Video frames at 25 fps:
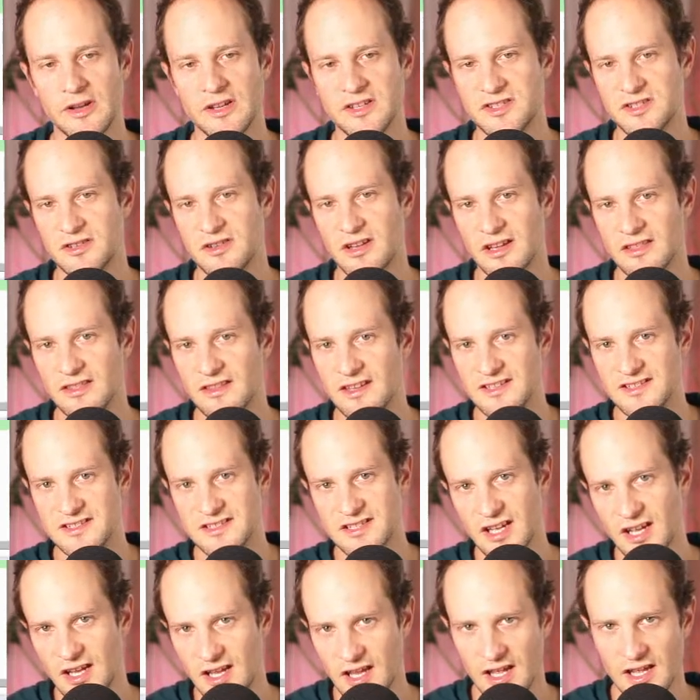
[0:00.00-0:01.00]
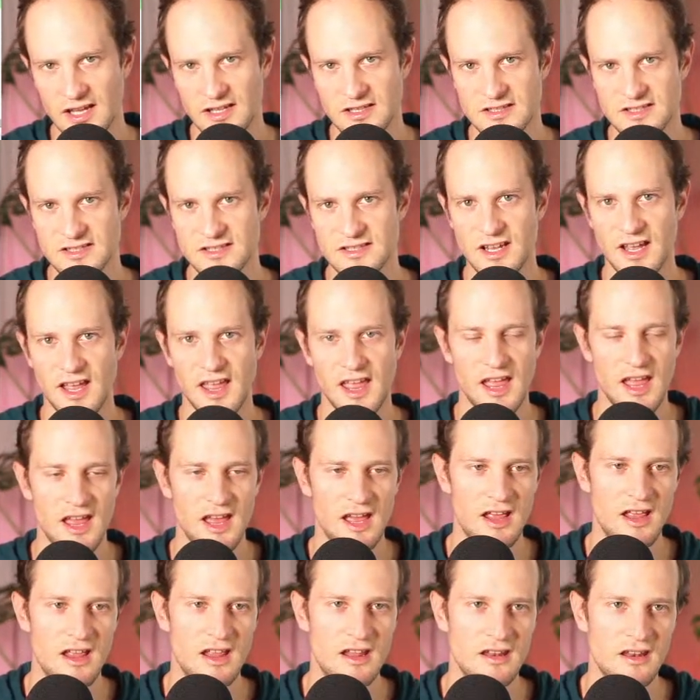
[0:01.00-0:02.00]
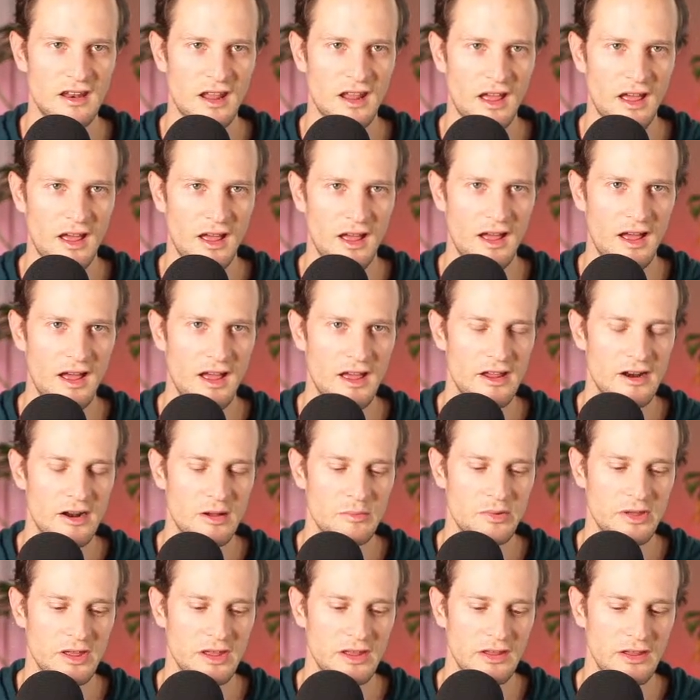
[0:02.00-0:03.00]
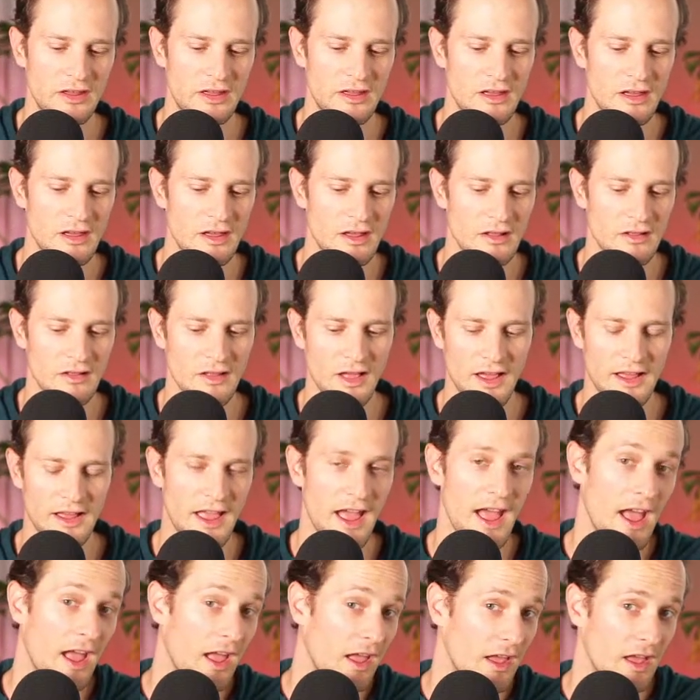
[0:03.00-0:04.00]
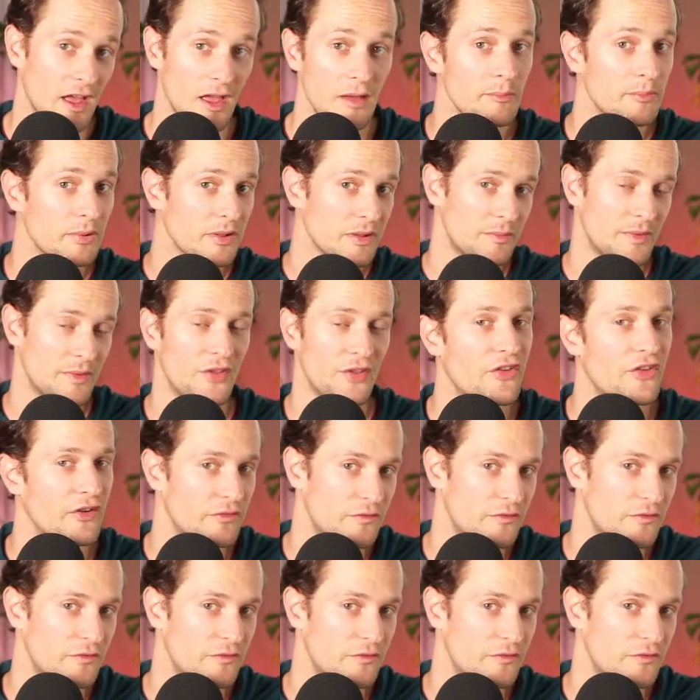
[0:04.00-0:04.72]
is you get these tickets, and it'll be like, hey, implement a